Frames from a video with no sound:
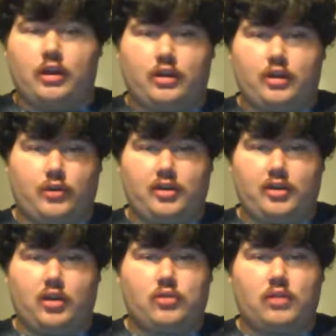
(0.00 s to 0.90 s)
go to your
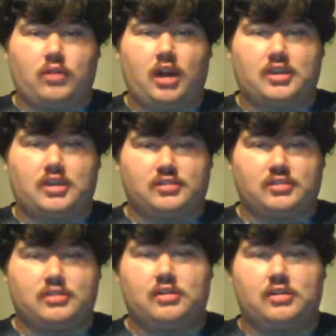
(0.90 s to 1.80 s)
local
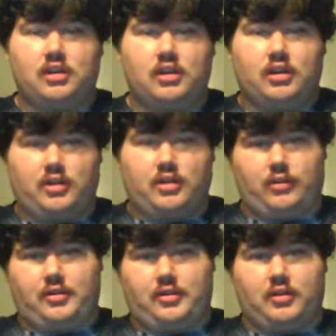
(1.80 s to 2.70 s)
auctions, go
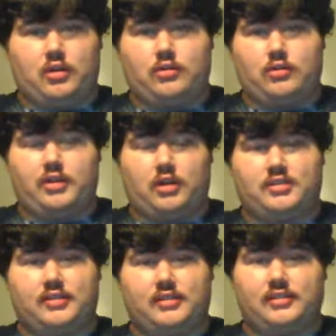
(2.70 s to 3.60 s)
to your local yard
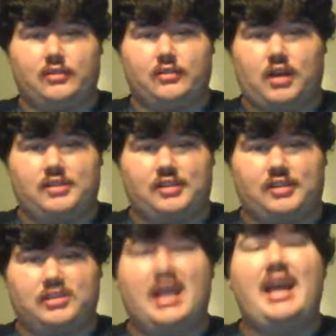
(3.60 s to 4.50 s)
sales and garage sales,
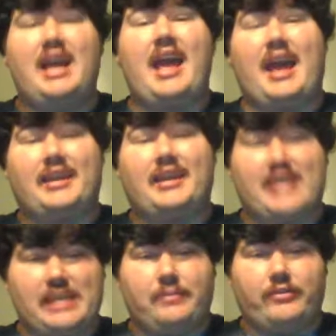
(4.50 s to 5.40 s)
and
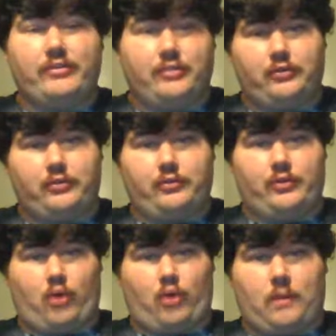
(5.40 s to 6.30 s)
keep to
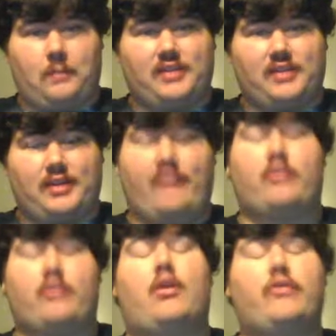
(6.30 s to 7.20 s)
your budget. If you
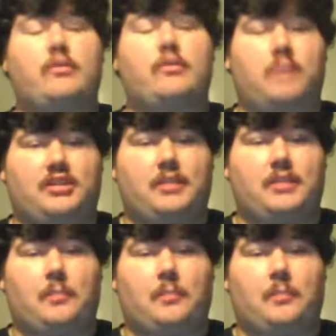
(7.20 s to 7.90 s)
go over your budget,